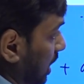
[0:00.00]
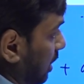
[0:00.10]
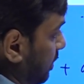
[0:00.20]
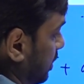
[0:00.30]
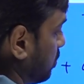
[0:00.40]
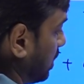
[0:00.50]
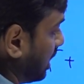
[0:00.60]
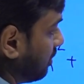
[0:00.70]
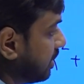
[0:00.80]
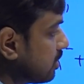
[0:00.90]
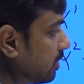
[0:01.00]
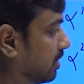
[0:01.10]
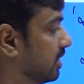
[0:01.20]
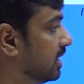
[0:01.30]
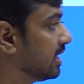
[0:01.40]
alpha square
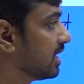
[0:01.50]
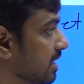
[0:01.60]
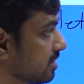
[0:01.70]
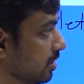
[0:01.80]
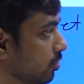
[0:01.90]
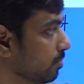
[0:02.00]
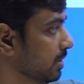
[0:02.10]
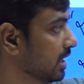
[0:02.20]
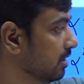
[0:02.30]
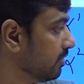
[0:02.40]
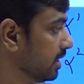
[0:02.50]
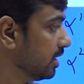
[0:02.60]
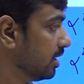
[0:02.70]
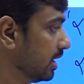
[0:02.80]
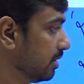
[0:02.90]
will get cancelled out, b
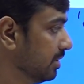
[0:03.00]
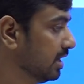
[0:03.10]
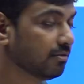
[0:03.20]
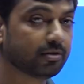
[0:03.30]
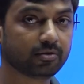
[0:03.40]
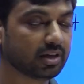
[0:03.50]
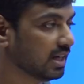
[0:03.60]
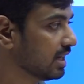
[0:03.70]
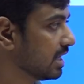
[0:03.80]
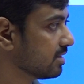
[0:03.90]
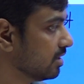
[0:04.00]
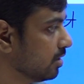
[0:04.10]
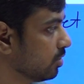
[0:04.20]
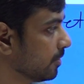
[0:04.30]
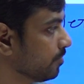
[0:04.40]
alpha and b alpha will get cancelled
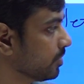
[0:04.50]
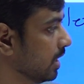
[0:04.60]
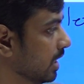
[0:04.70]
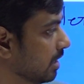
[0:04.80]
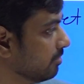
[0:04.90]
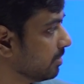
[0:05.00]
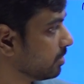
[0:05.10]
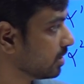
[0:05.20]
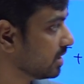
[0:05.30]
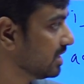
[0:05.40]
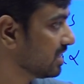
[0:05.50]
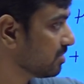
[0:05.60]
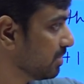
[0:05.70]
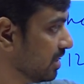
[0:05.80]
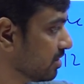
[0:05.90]
out, and we have
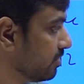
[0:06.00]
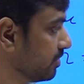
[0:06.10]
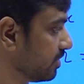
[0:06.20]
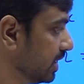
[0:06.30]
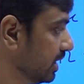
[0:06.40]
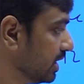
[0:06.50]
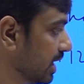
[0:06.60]
36 minus 15,